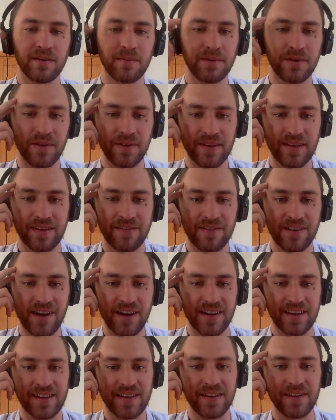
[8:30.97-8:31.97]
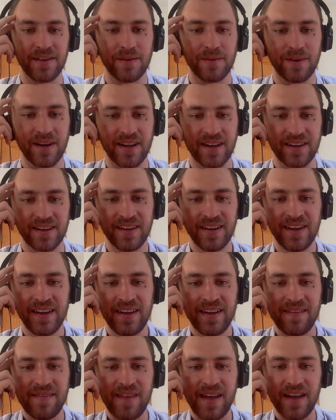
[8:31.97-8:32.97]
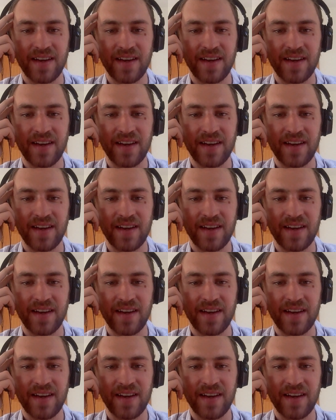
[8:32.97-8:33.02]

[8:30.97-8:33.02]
Napoleon of Notting Hill, right? And